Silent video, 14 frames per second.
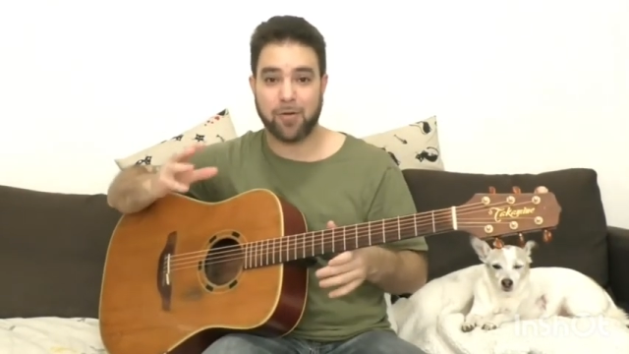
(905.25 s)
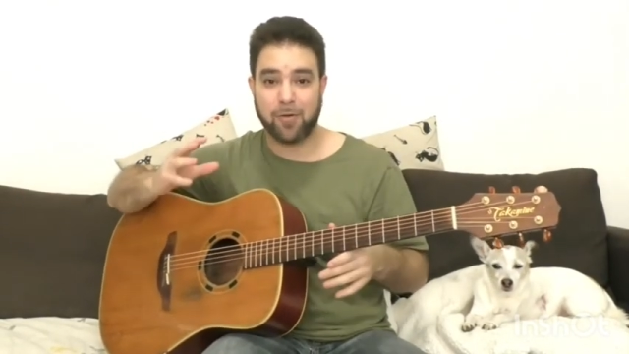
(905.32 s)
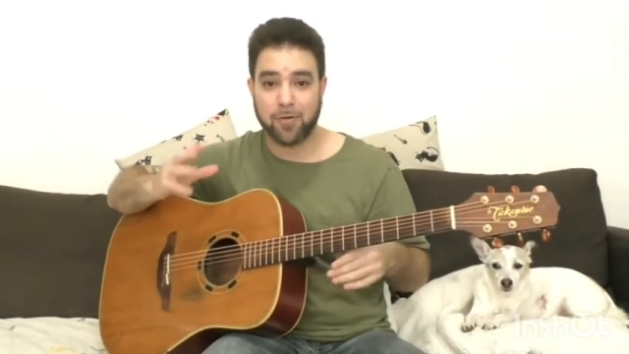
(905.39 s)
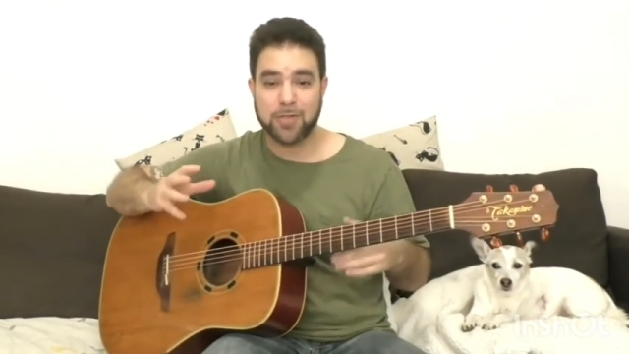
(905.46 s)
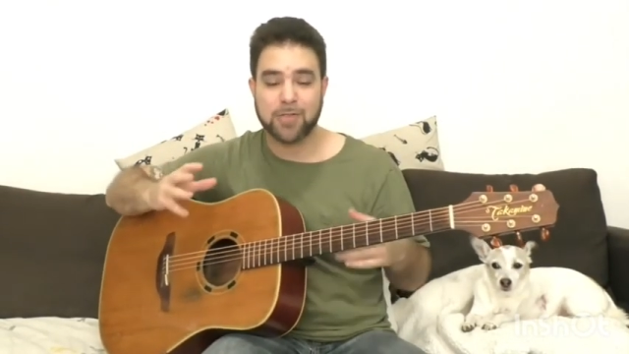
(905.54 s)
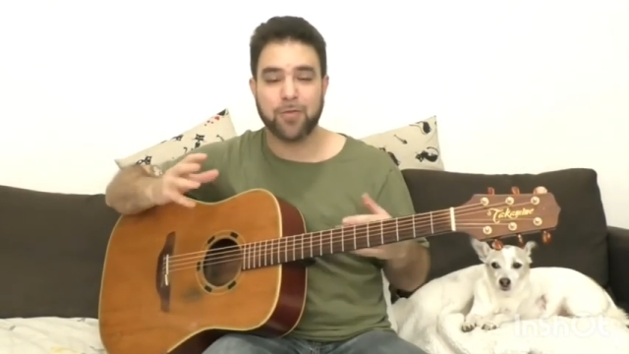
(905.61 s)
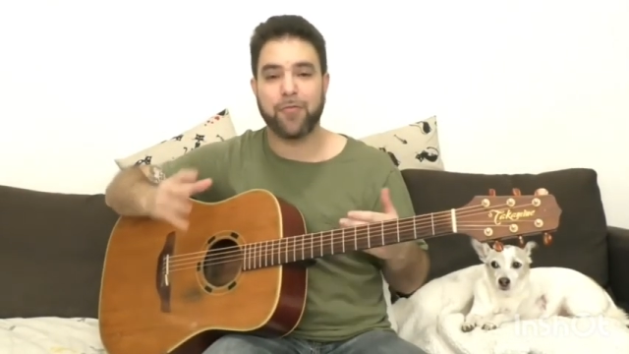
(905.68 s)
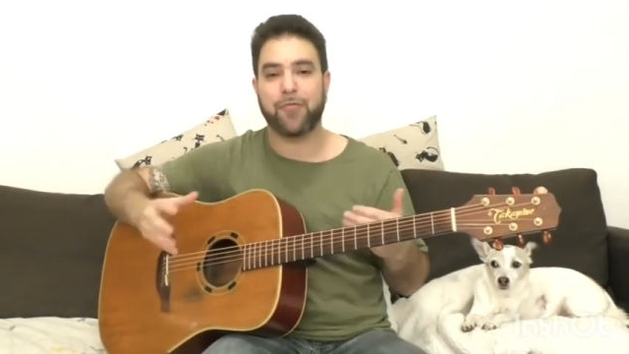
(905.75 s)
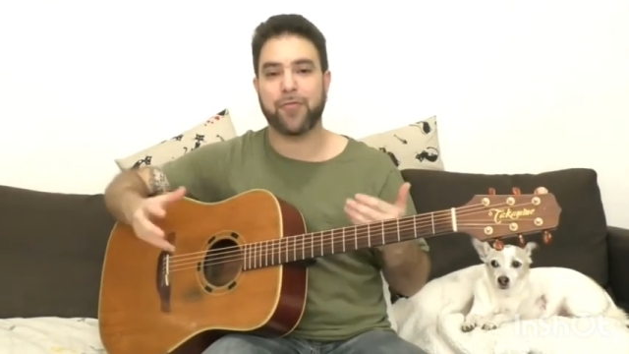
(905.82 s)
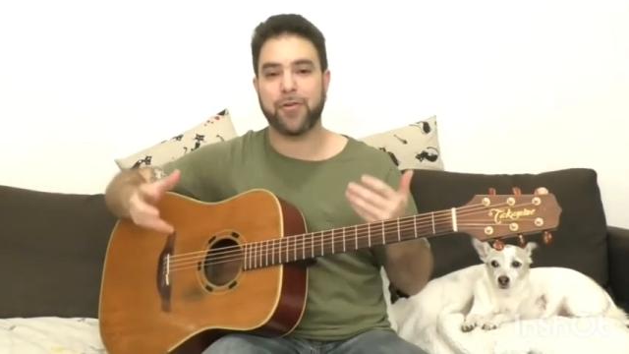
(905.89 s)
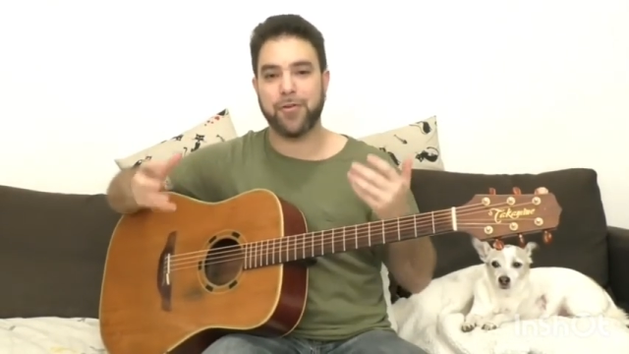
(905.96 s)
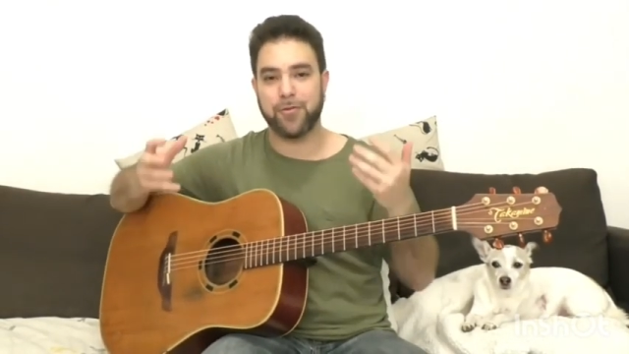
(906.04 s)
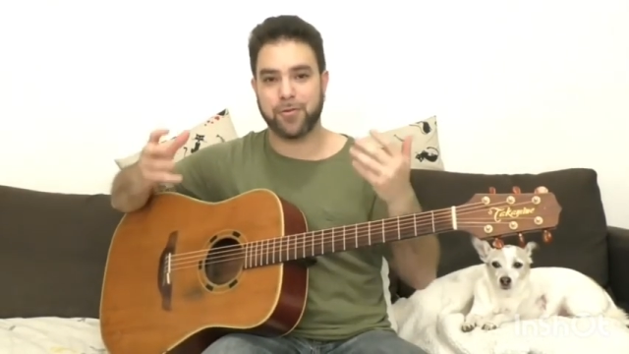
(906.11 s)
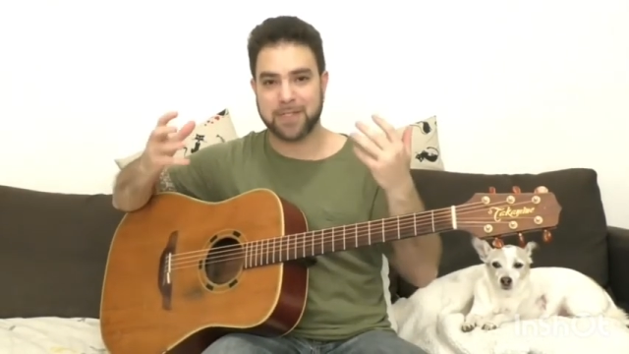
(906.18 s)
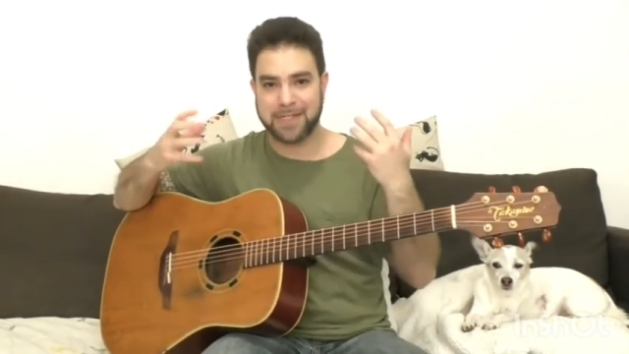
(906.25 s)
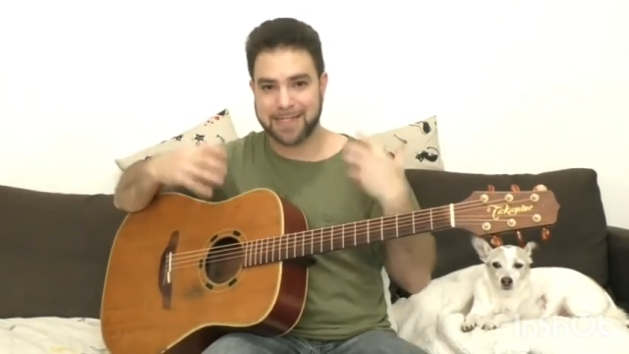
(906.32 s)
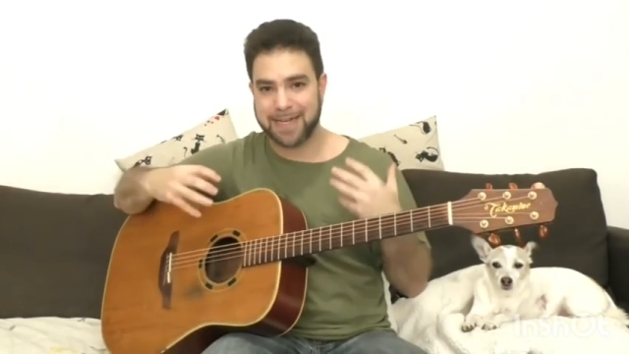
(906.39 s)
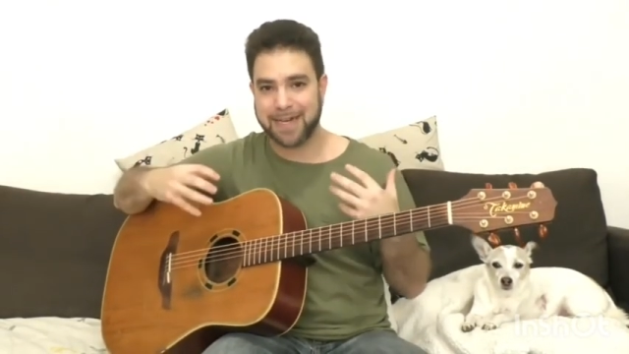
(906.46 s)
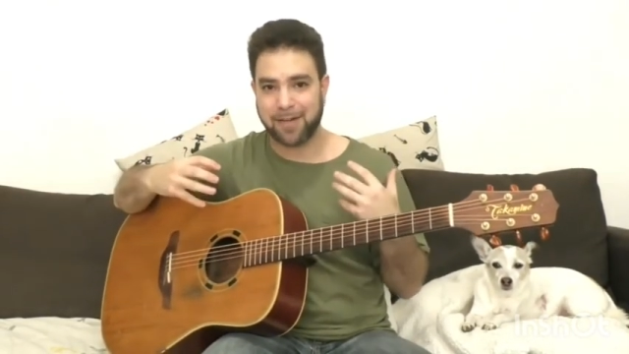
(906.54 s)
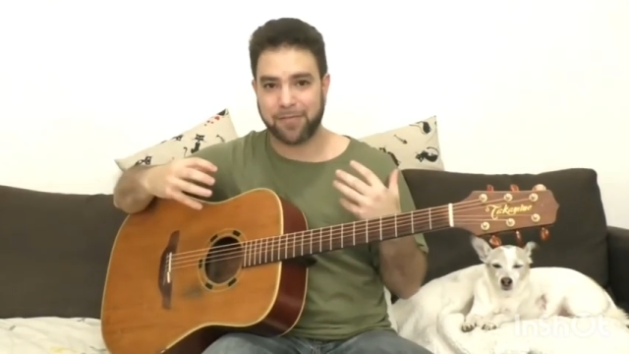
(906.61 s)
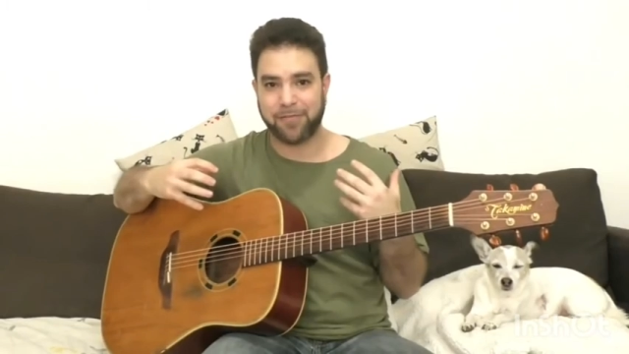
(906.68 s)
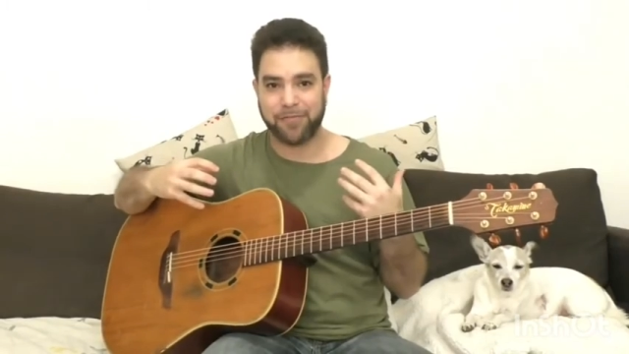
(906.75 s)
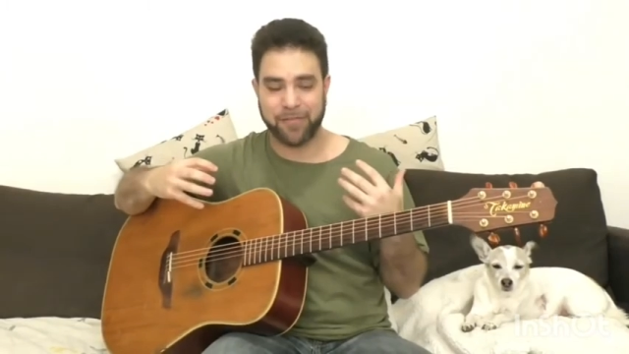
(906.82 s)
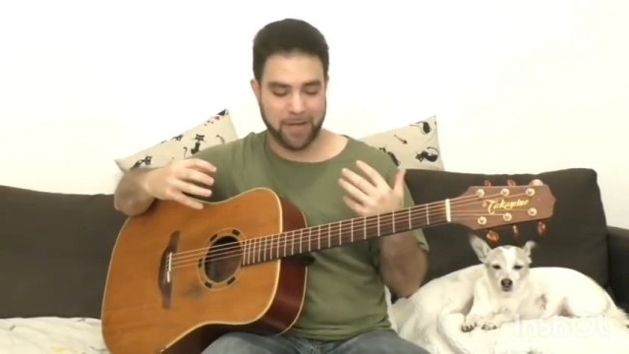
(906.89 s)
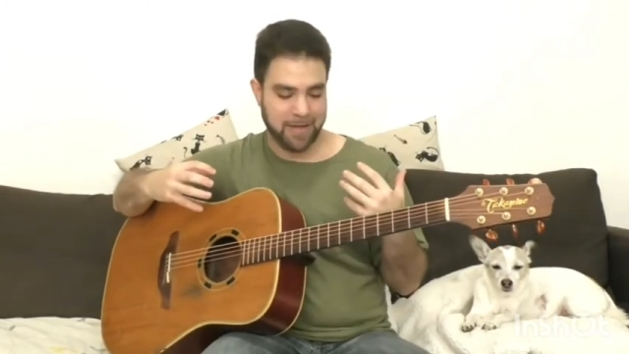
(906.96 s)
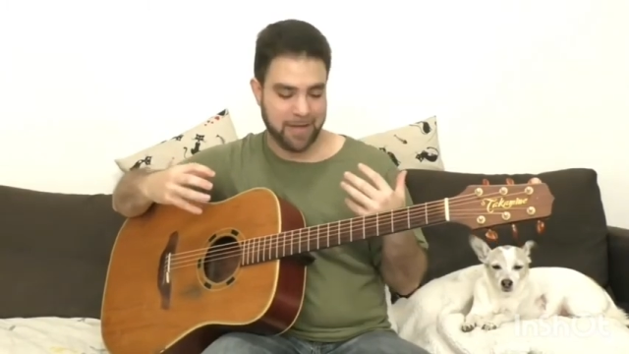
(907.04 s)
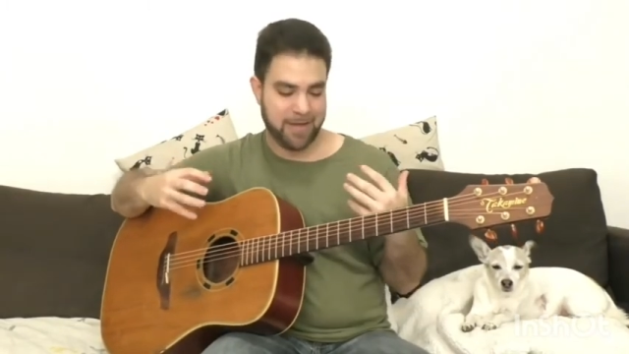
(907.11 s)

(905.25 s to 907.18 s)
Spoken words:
also for yourself,